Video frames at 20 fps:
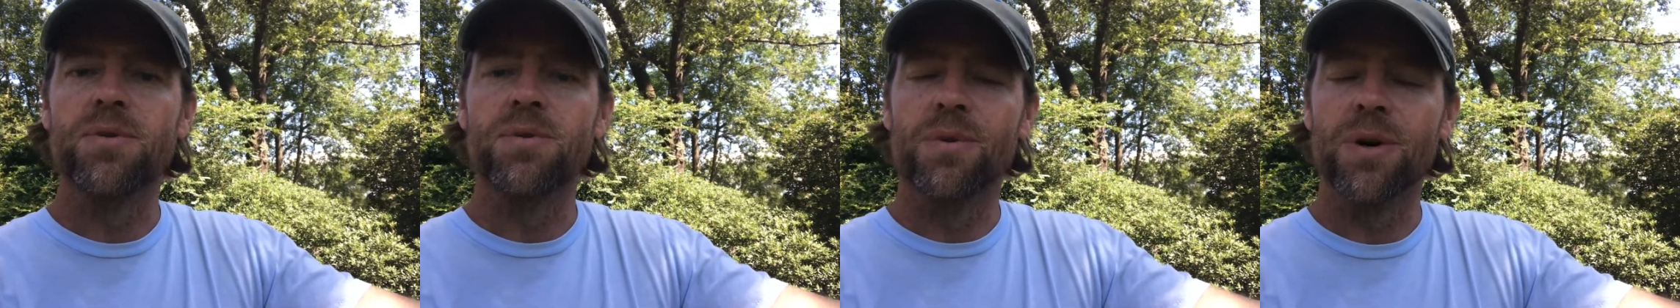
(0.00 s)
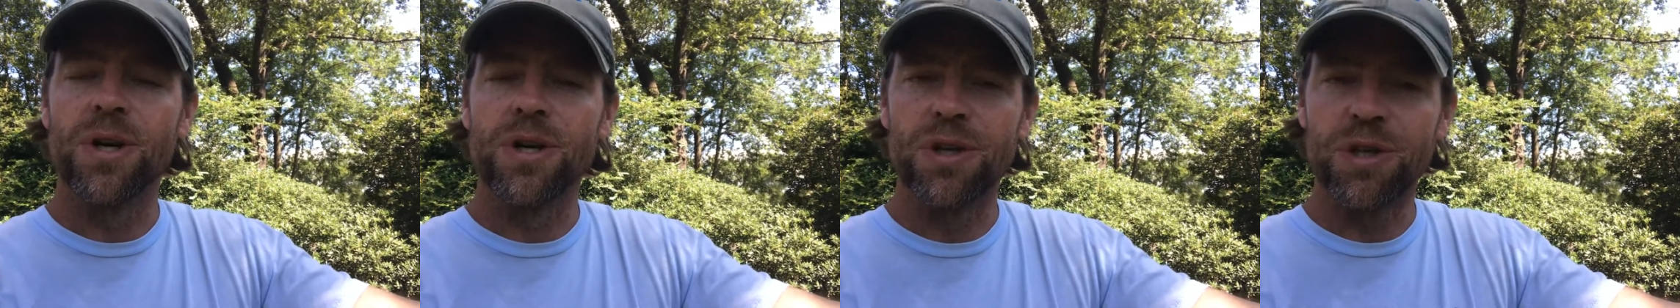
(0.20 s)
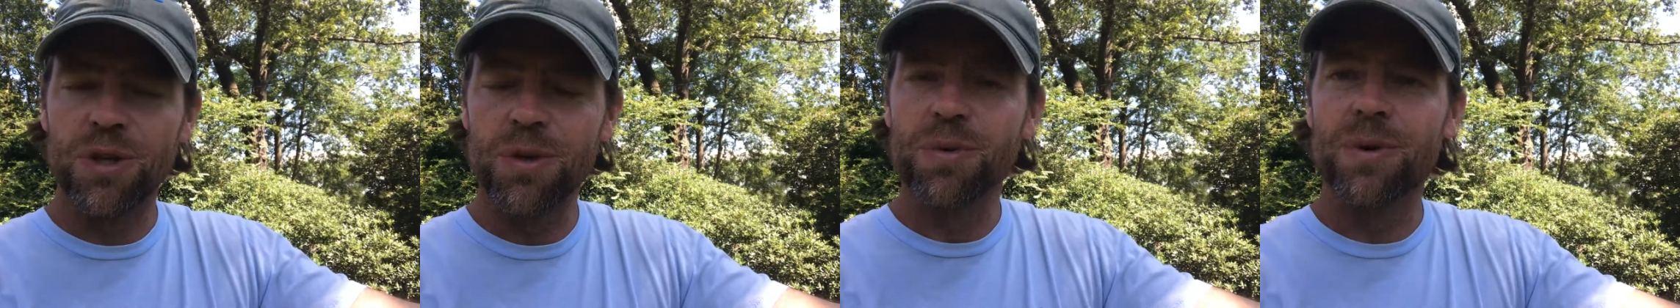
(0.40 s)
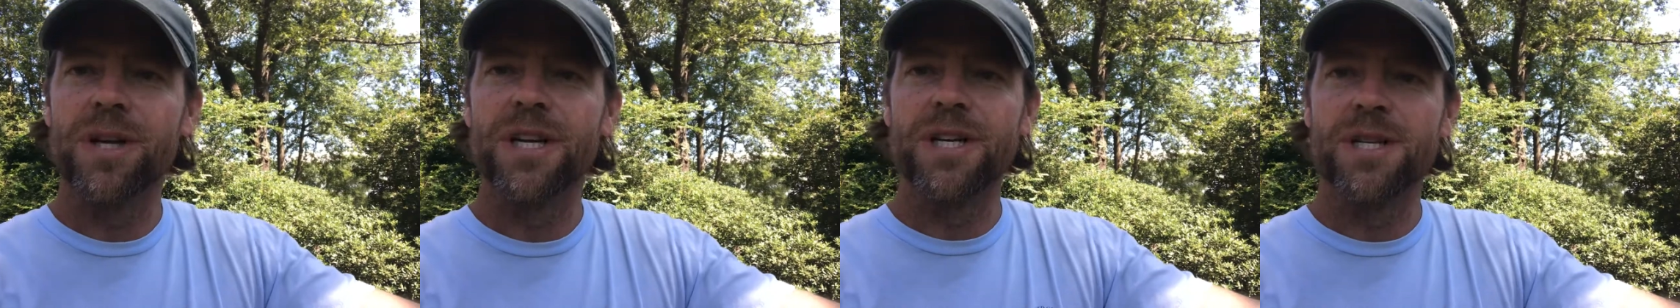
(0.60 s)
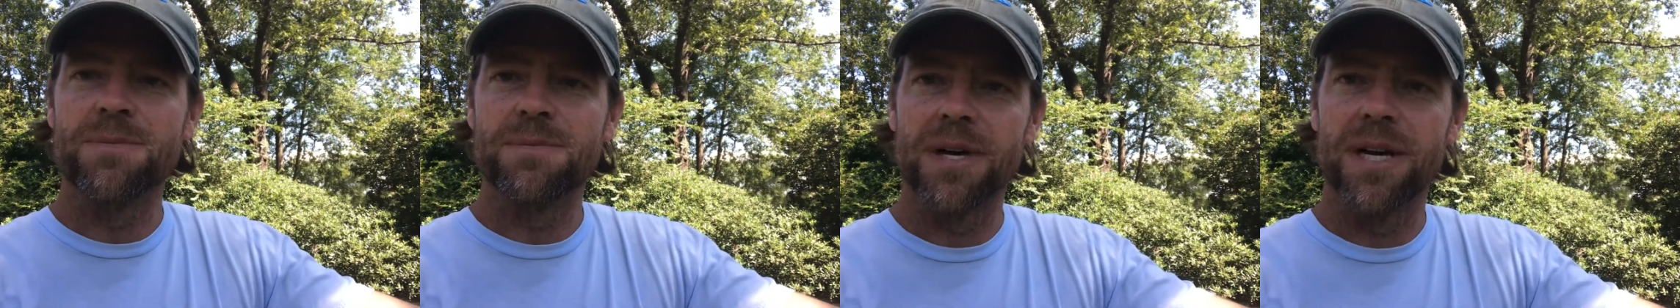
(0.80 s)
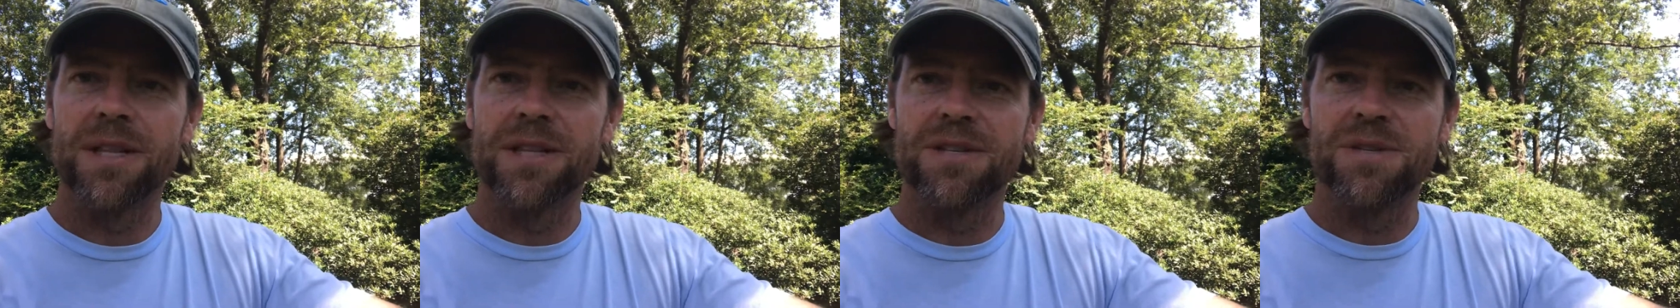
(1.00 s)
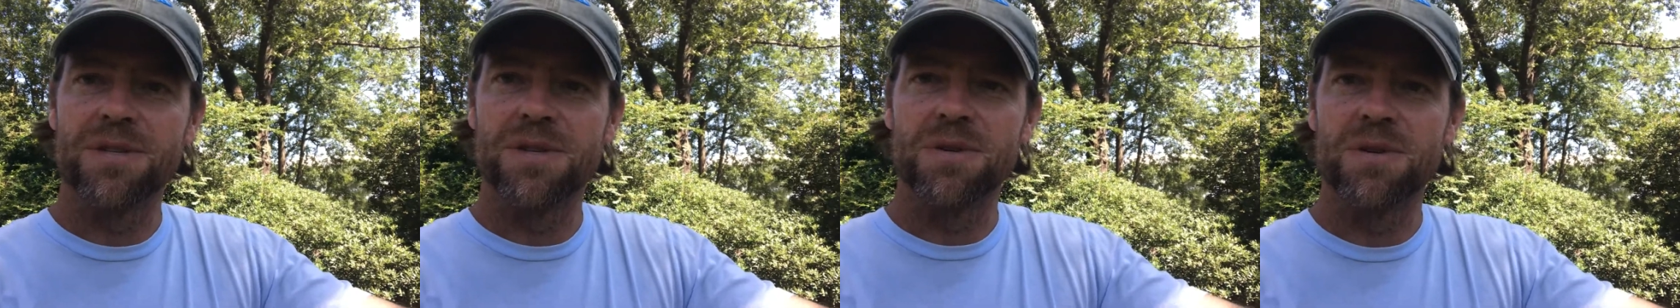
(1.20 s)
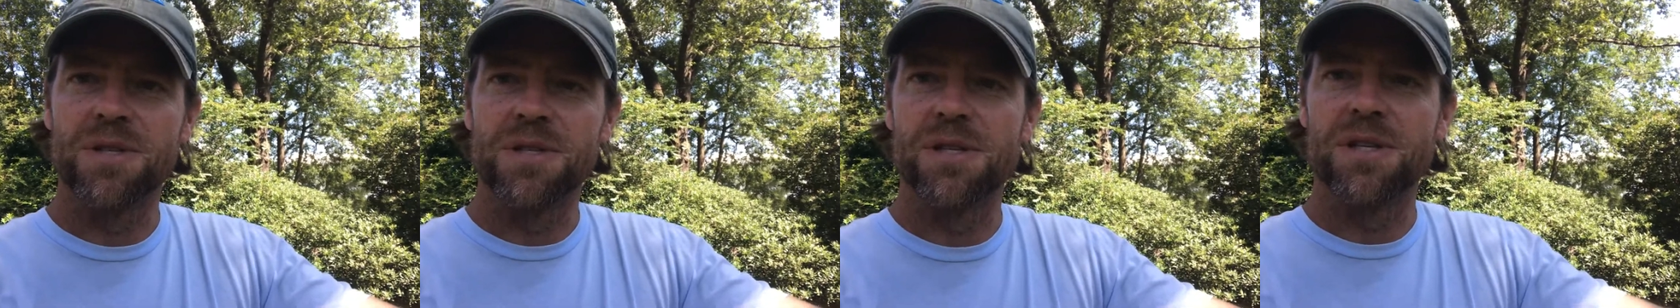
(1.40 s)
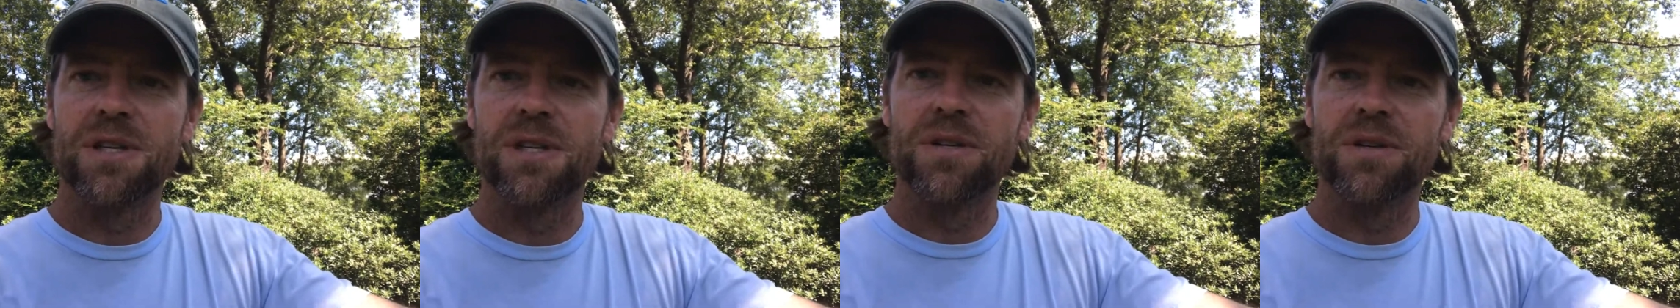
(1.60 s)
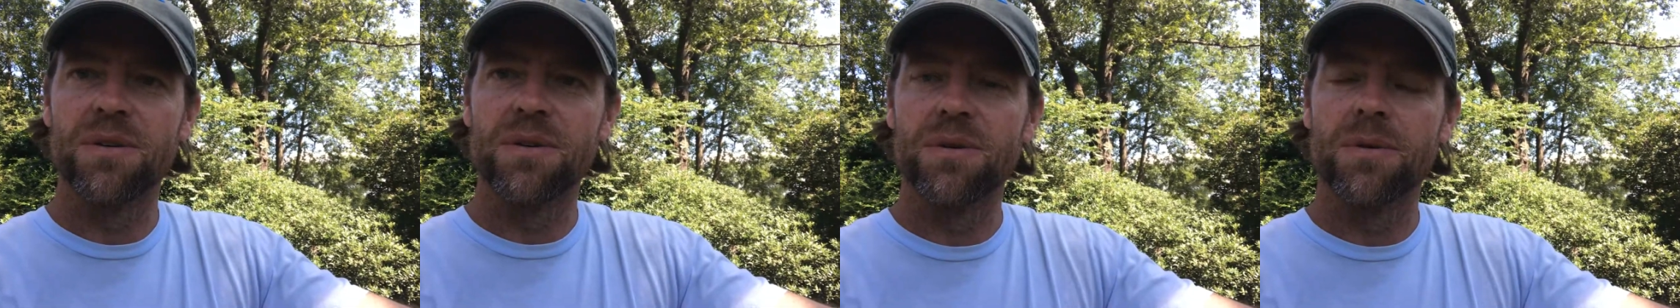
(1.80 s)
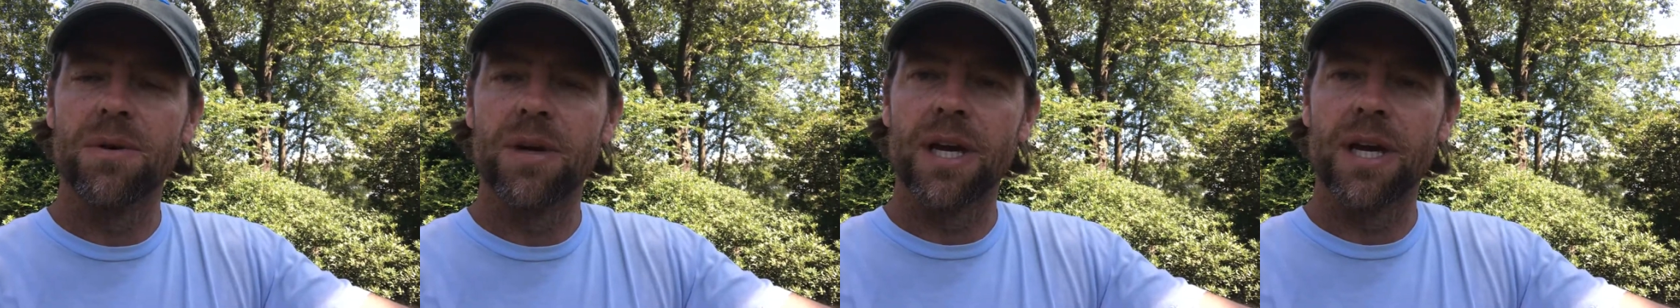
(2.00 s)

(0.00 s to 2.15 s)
what you would expect the students to do,